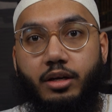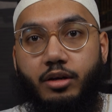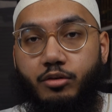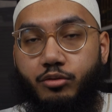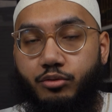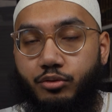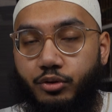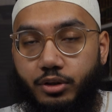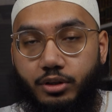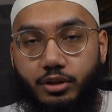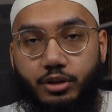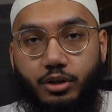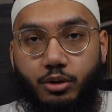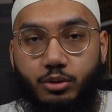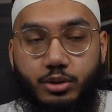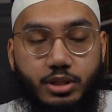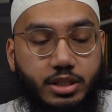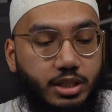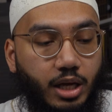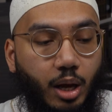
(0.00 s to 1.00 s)

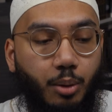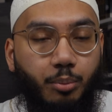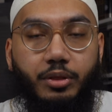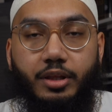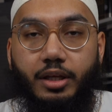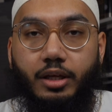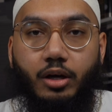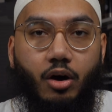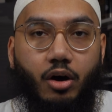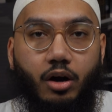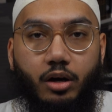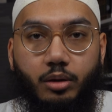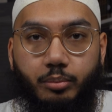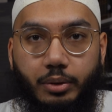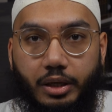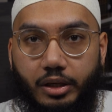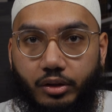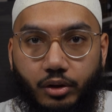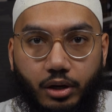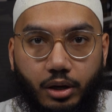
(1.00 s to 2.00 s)
footnote, something on
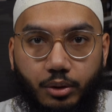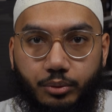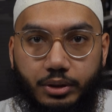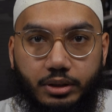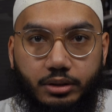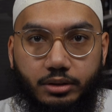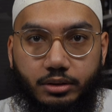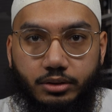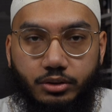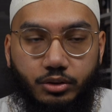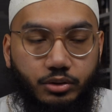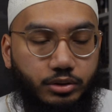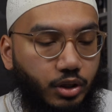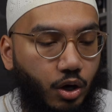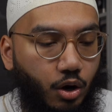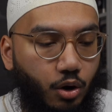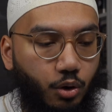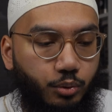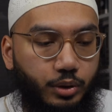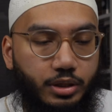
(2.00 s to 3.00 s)
Baydawi. So it's
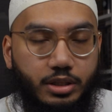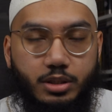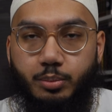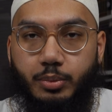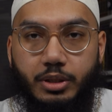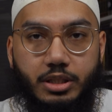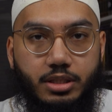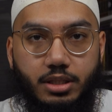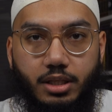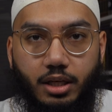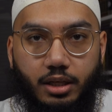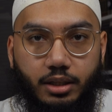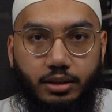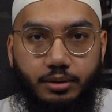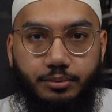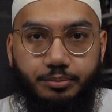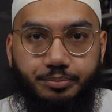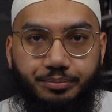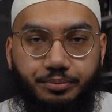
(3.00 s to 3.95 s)
always been studied.